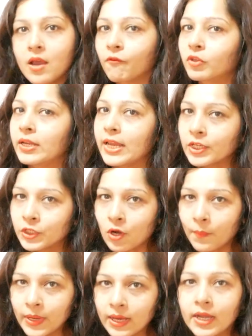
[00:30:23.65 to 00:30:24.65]
For the next
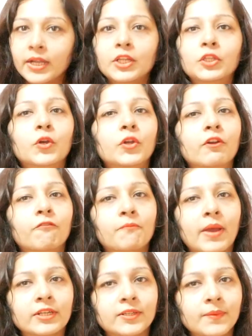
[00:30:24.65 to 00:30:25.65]
topic, kinetic theory of
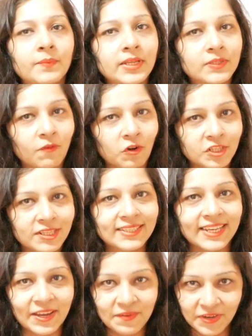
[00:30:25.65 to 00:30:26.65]
matter, please watch the
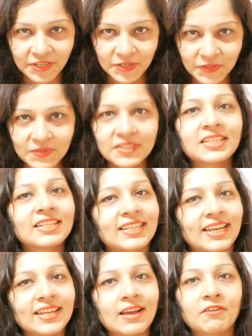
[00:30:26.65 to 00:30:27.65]
second video. Till
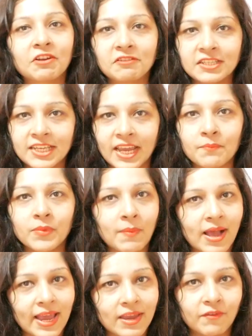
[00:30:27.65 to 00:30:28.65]
then, have a good day.
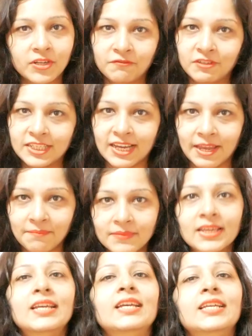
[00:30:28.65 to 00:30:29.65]
Bye-bye. Wonderful
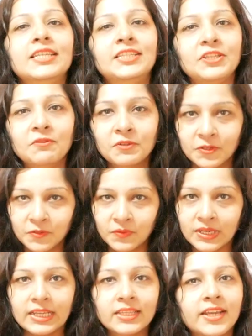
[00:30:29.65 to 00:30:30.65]
time. See you
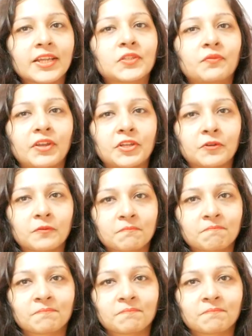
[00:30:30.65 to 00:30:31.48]
soon in the next video.